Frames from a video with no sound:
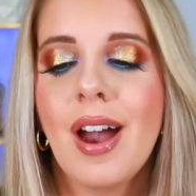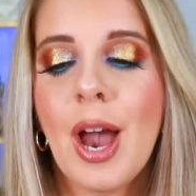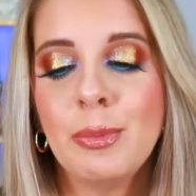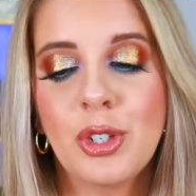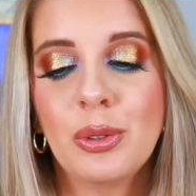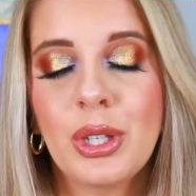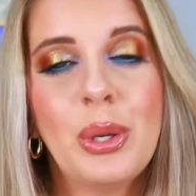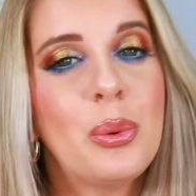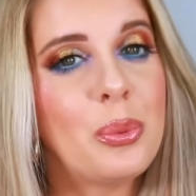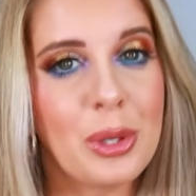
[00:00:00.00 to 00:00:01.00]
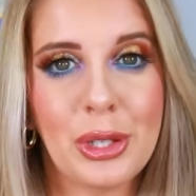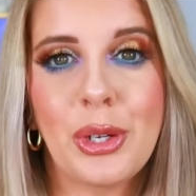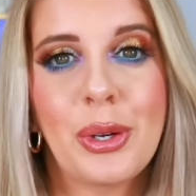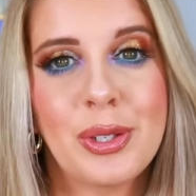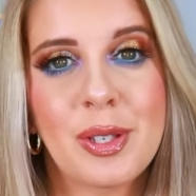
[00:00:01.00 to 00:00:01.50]
I'm genuinely really
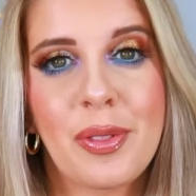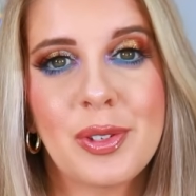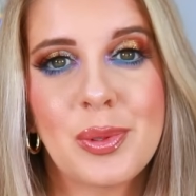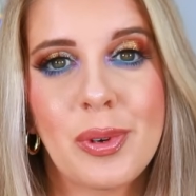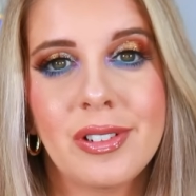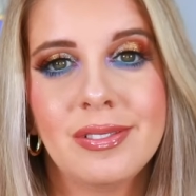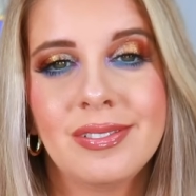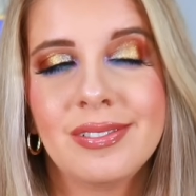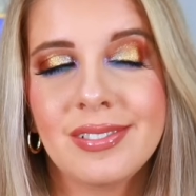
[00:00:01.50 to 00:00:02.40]
curious on this one.